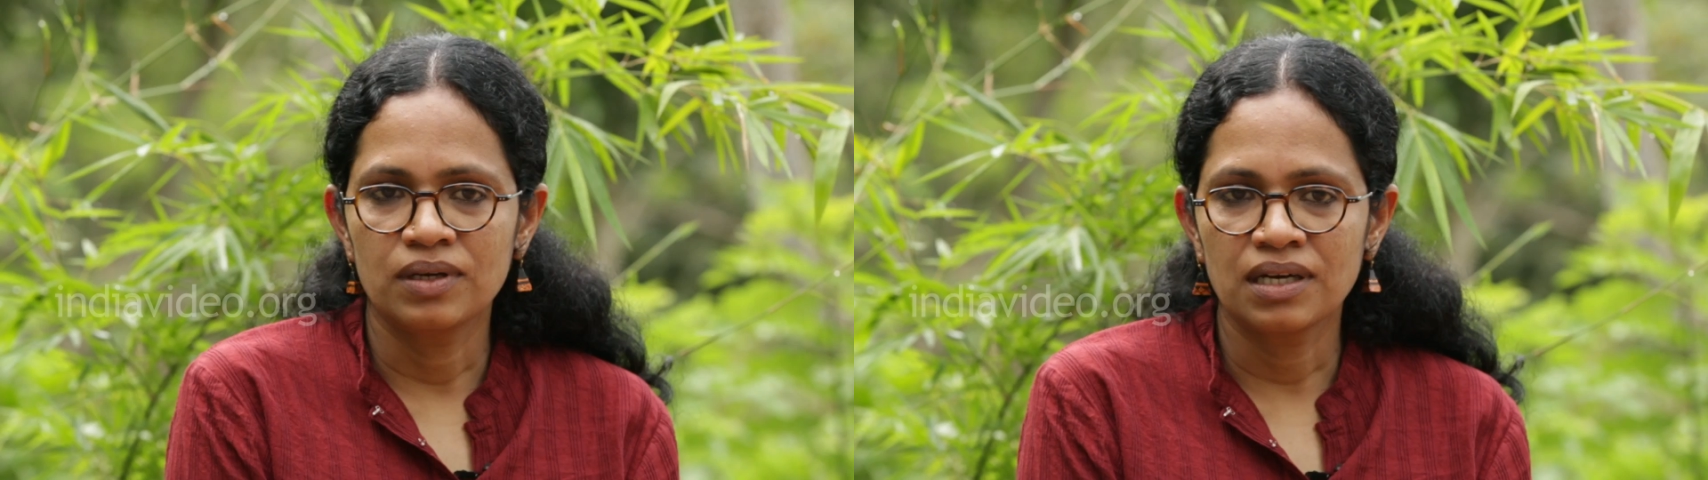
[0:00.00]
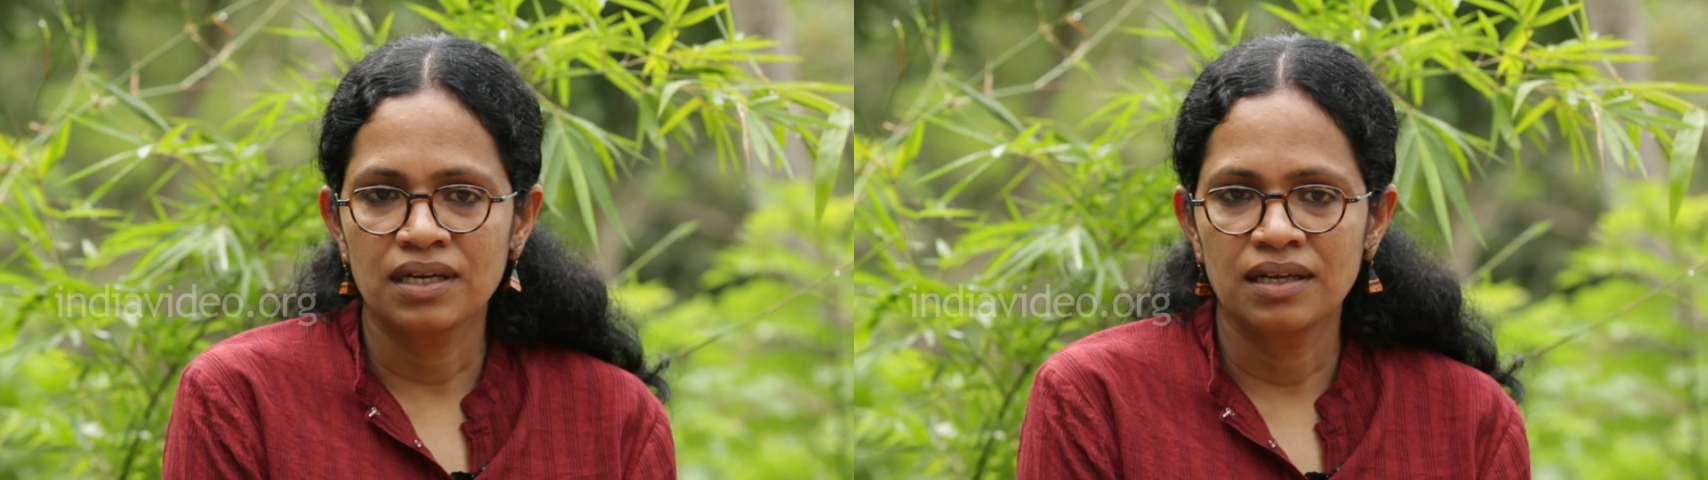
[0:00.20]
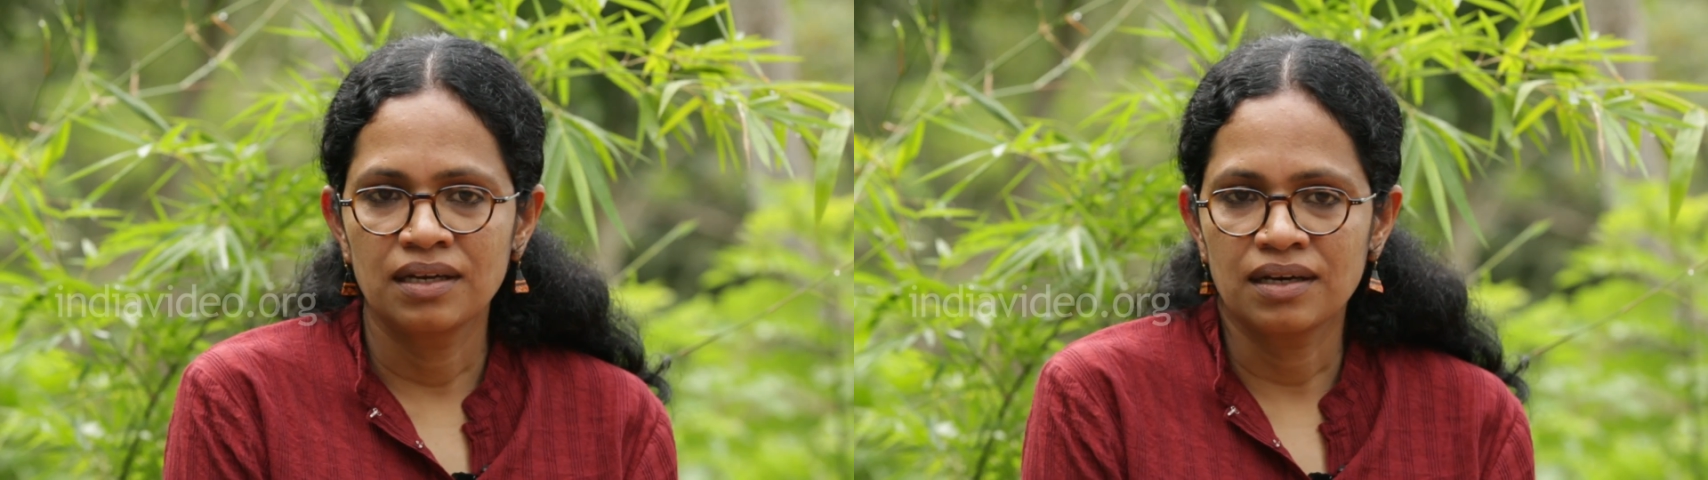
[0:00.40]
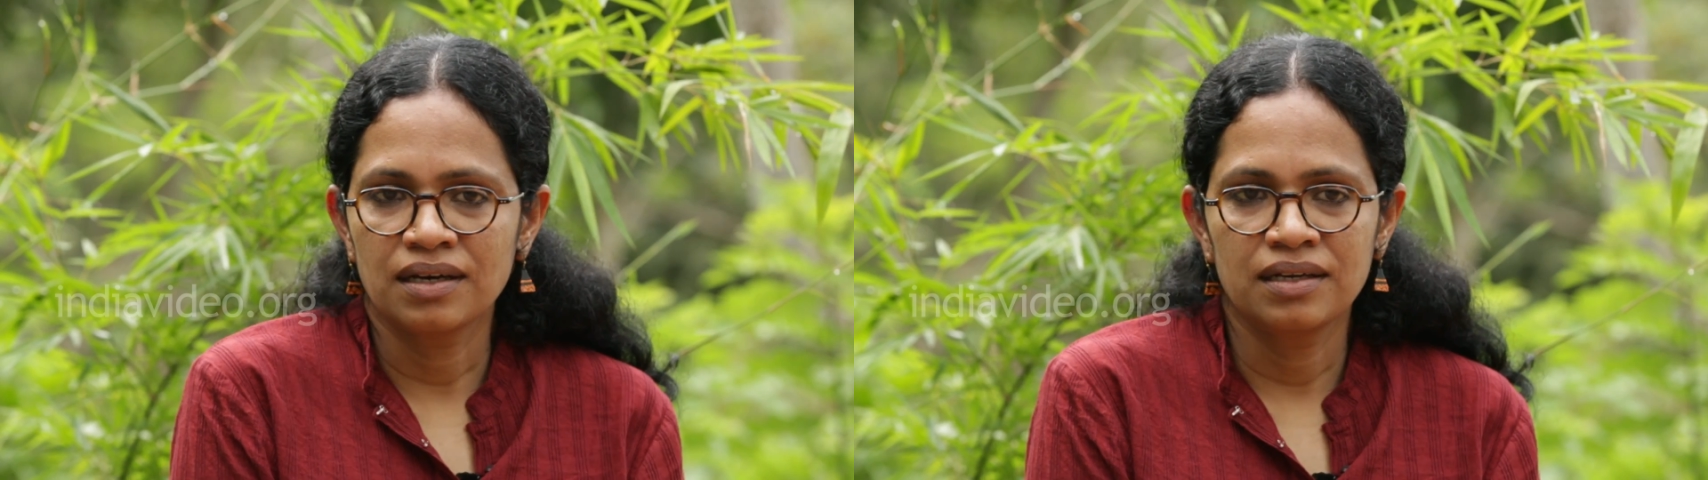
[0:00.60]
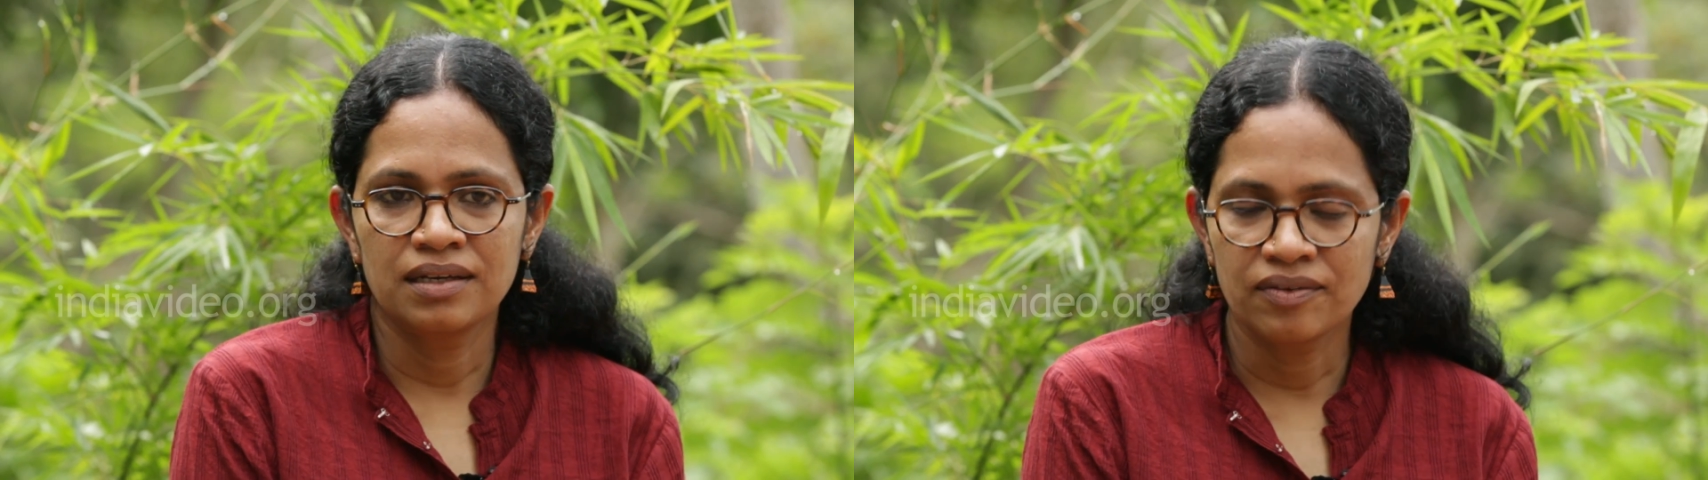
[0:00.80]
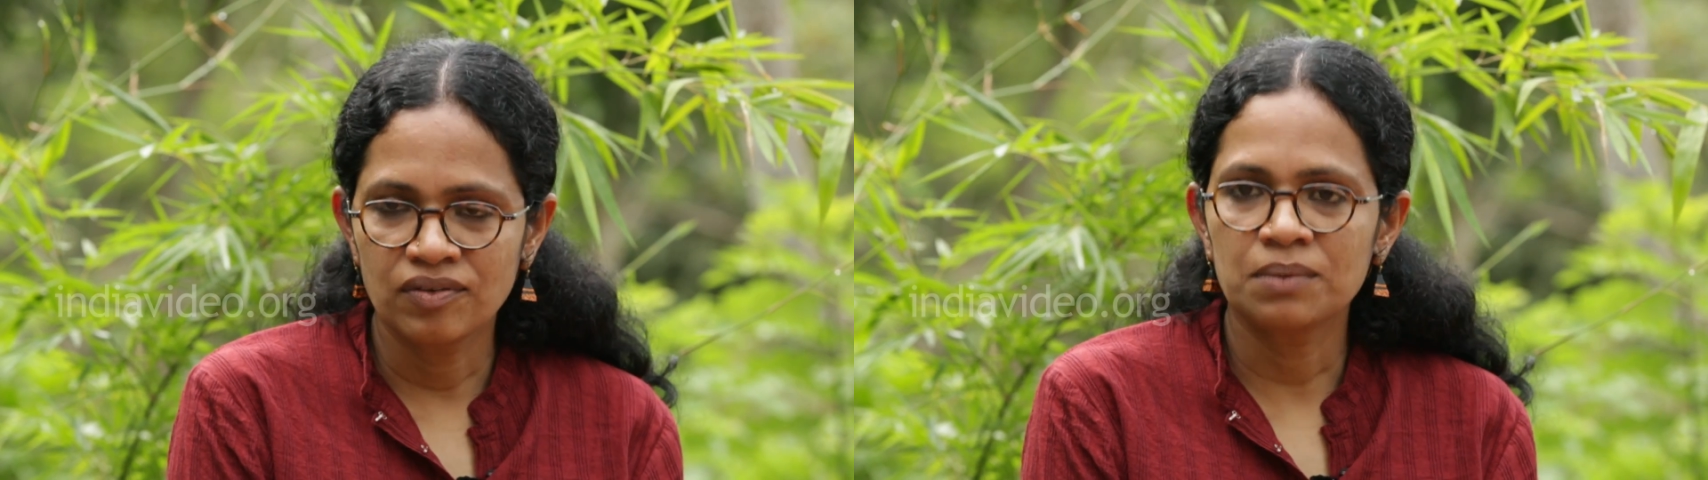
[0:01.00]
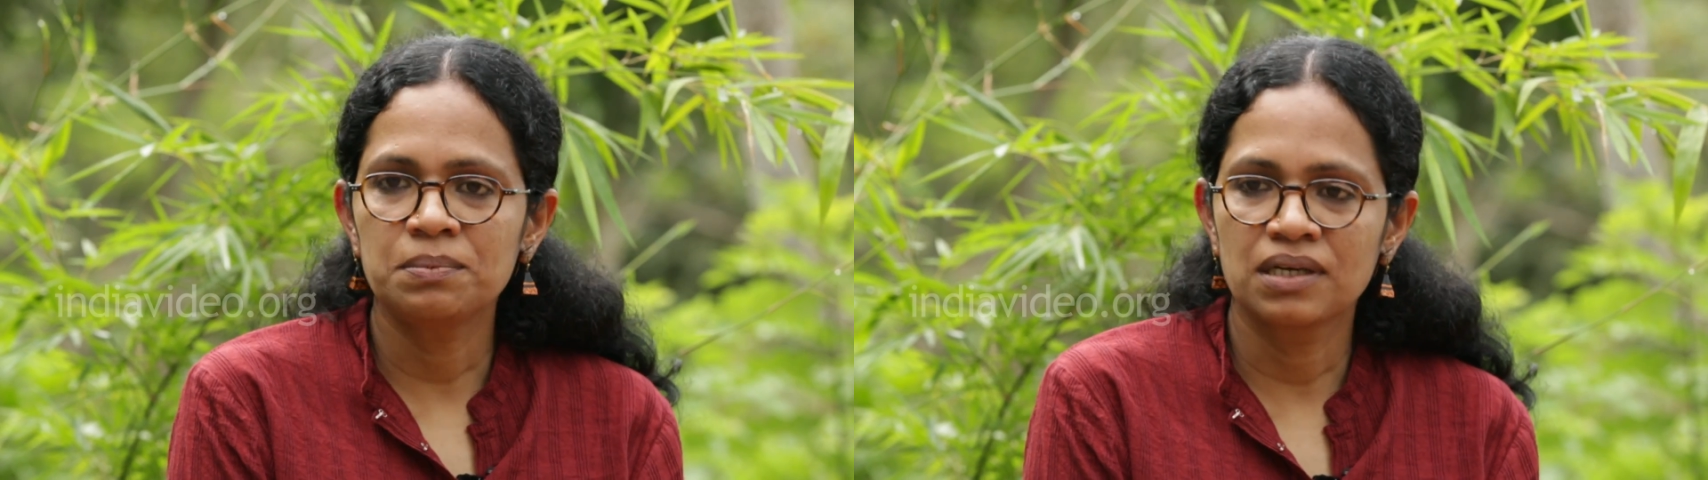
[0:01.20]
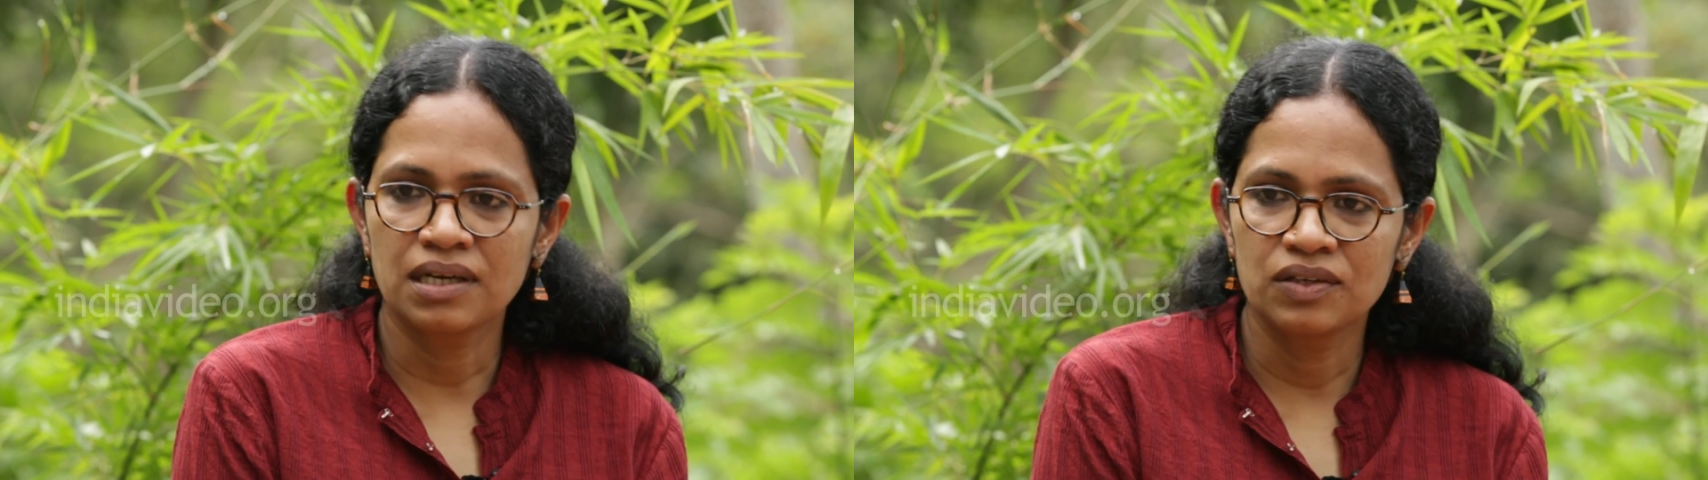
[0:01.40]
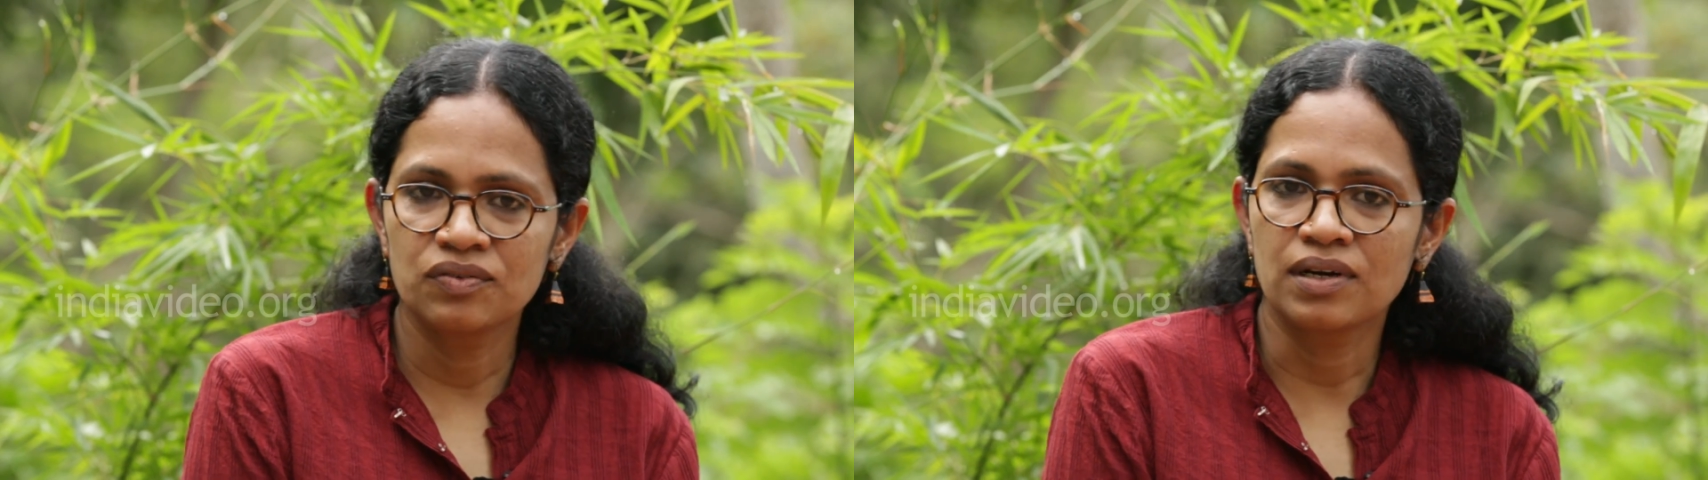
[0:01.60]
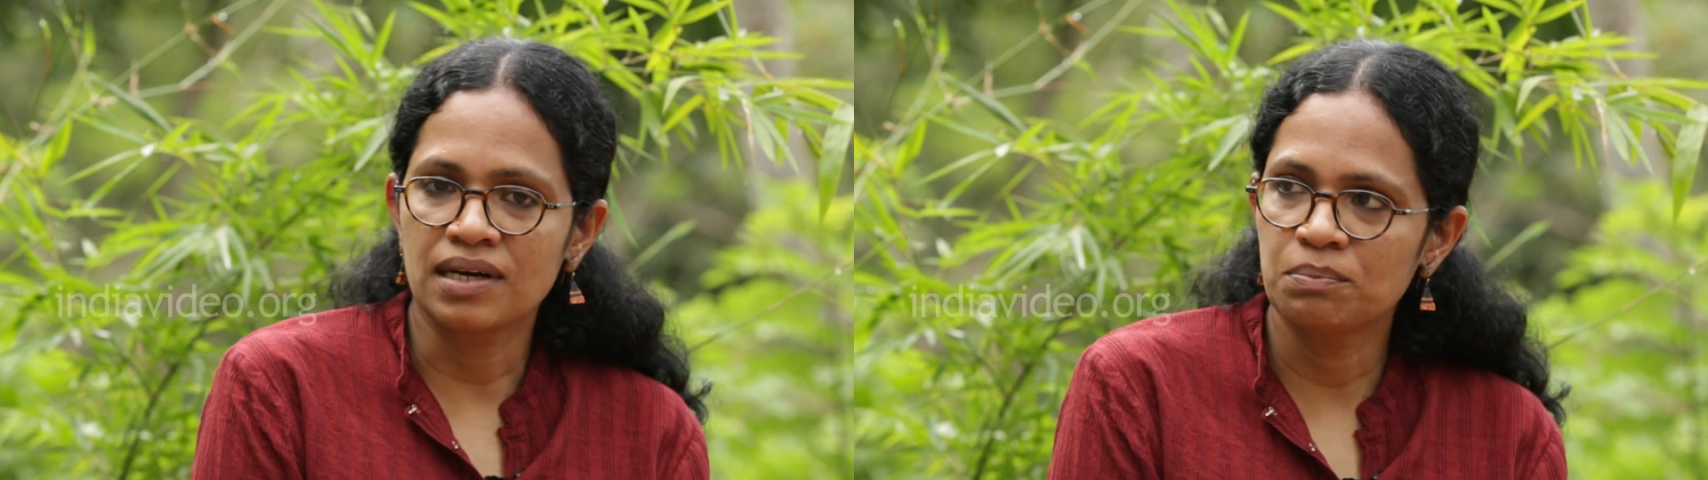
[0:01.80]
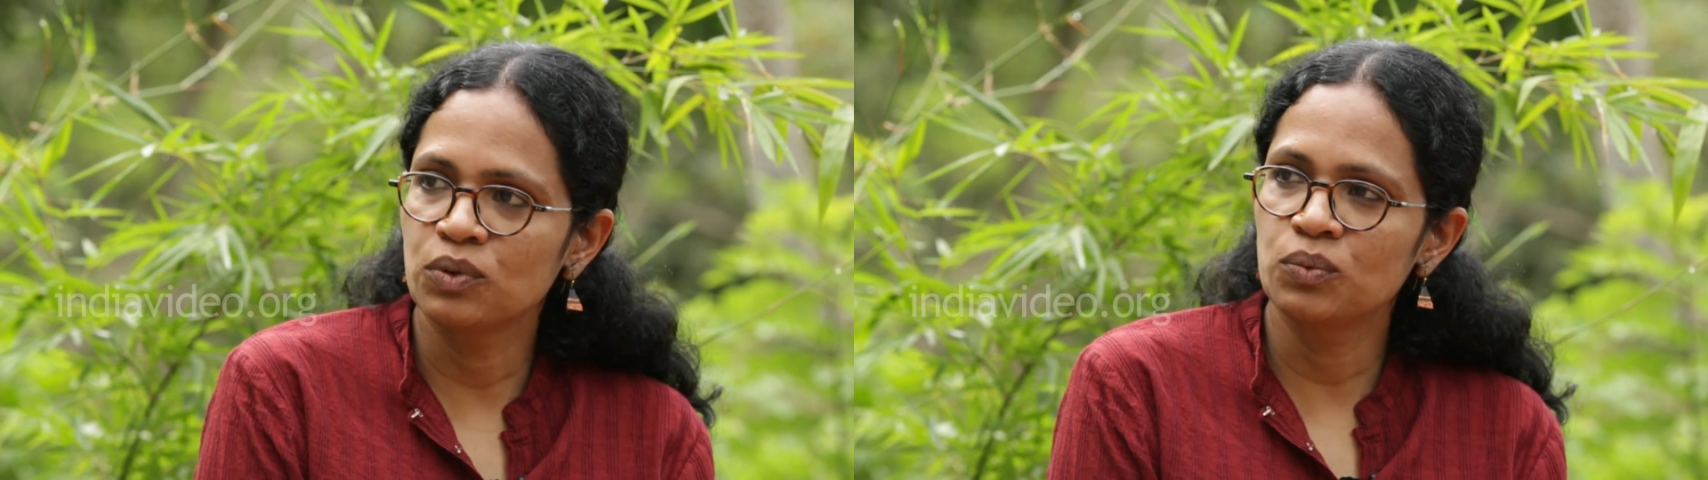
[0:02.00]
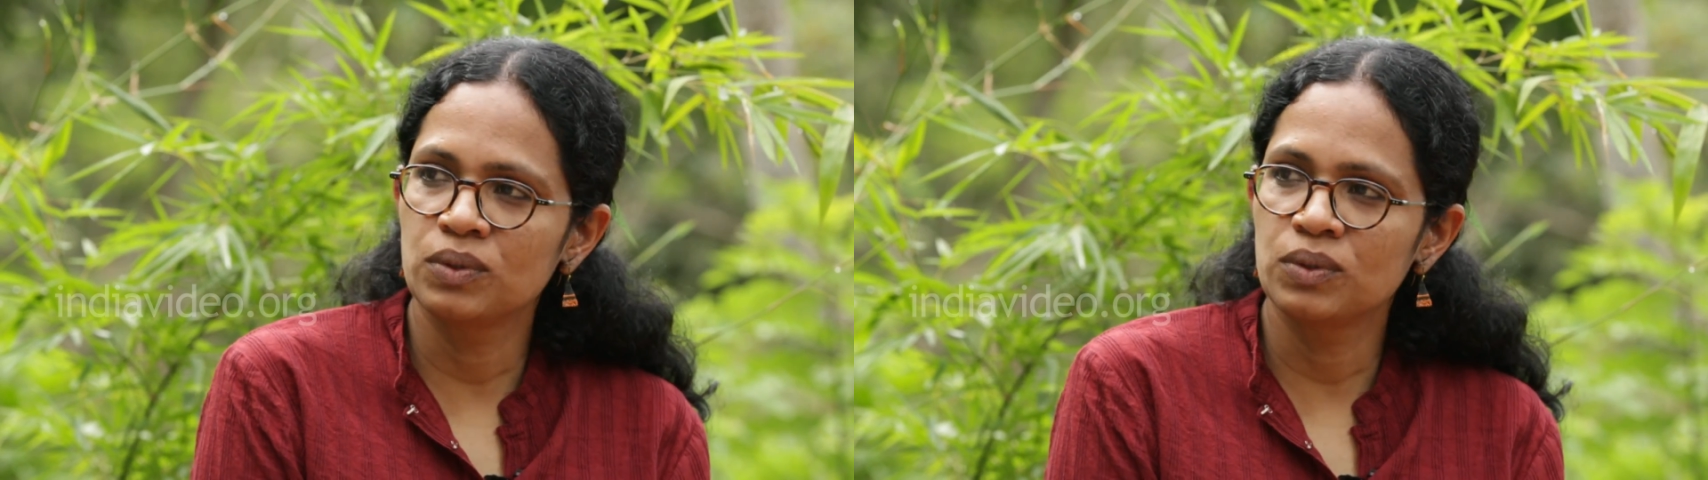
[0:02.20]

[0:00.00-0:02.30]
I developed a kind of a rapport